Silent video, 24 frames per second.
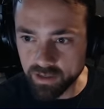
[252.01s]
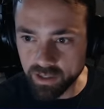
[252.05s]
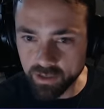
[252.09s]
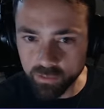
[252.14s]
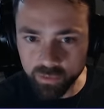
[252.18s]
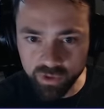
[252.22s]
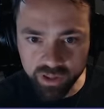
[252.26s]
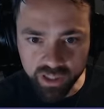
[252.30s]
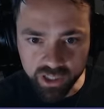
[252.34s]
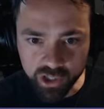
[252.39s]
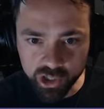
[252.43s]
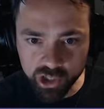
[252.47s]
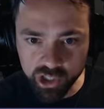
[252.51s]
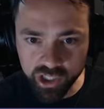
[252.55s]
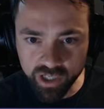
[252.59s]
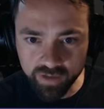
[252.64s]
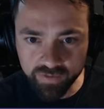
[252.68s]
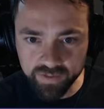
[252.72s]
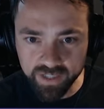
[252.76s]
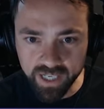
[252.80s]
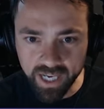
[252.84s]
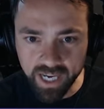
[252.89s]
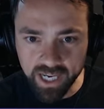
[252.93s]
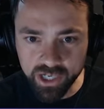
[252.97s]
With the
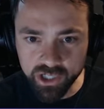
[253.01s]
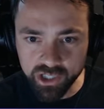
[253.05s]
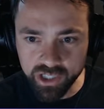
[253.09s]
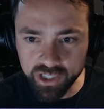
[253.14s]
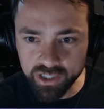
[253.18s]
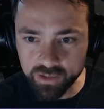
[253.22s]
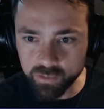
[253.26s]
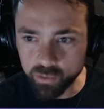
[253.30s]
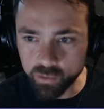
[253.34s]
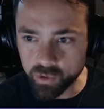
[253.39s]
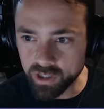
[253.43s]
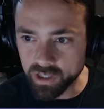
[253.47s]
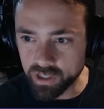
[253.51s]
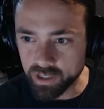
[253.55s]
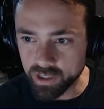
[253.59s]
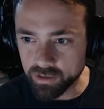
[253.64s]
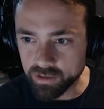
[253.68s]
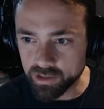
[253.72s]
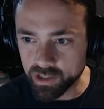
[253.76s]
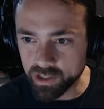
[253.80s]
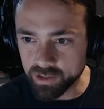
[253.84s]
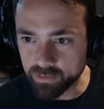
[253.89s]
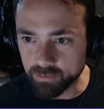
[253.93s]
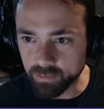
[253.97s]
shift edges, we're gonna
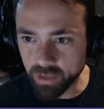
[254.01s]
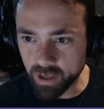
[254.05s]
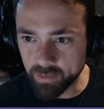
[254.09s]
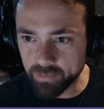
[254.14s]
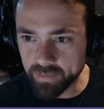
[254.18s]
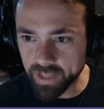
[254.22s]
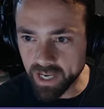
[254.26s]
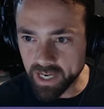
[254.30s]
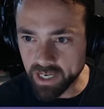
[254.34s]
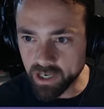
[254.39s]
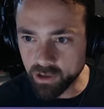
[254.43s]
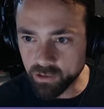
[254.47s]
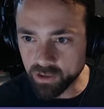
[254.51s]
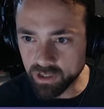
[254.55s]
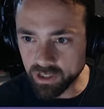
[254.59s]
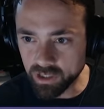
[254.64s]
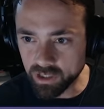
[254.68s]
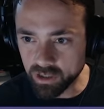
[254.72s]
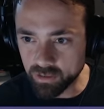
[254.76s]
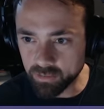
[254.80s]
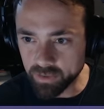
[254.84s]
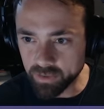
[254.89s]
just bump that out a little